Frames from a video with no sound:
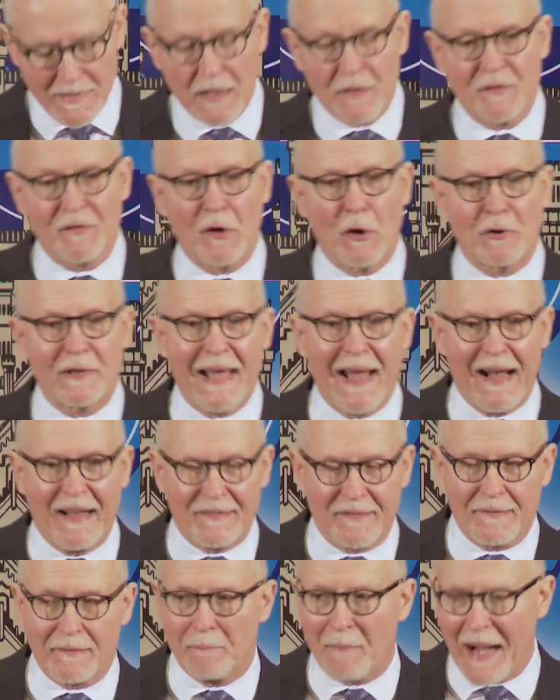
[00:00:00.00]
So
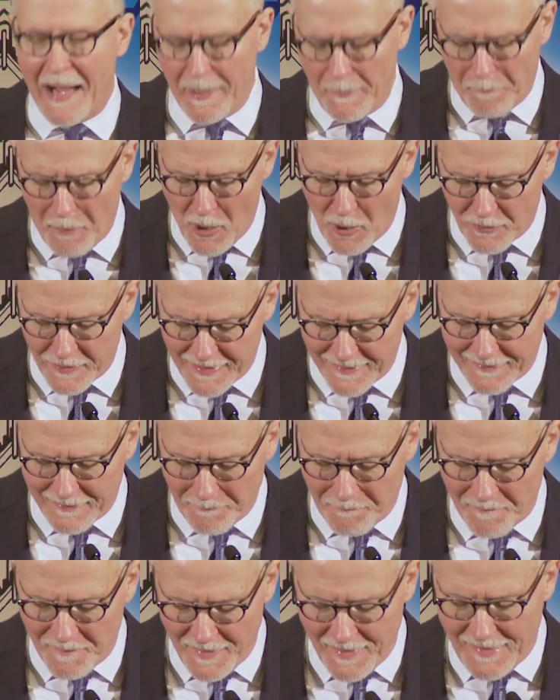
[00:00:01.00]
yes, my opponent
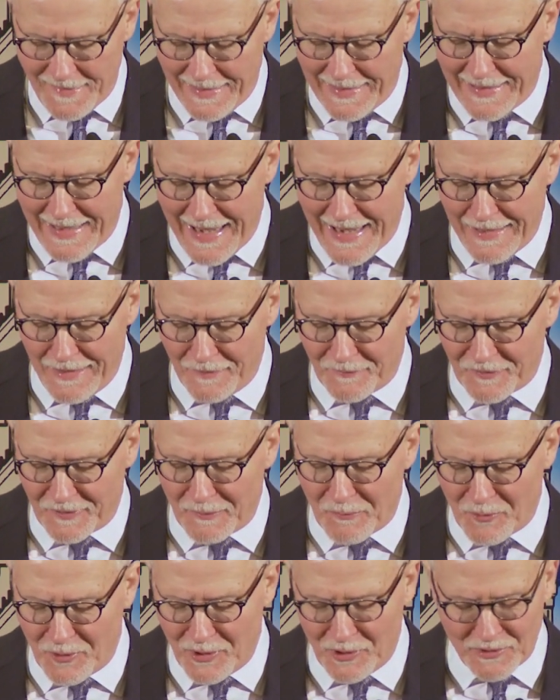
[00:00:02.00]
and I have
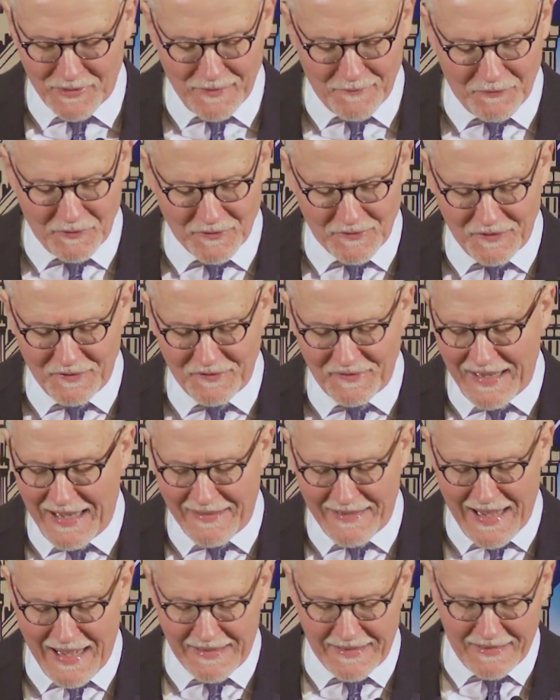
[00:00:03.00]
some real differences
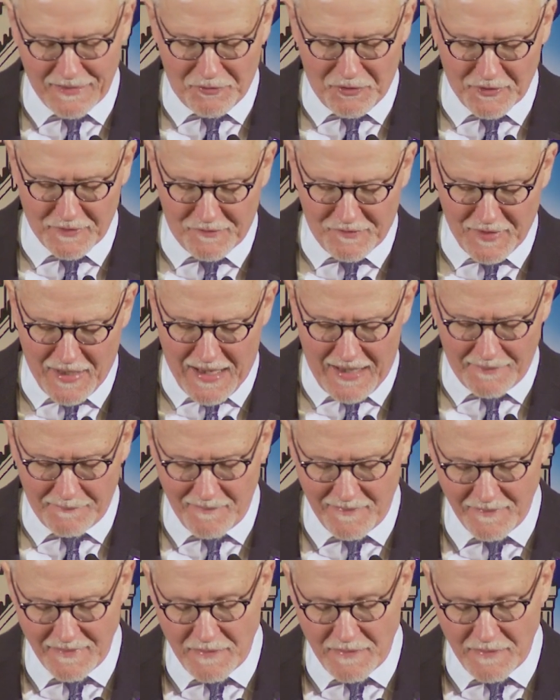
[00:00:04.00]
on how to get things done.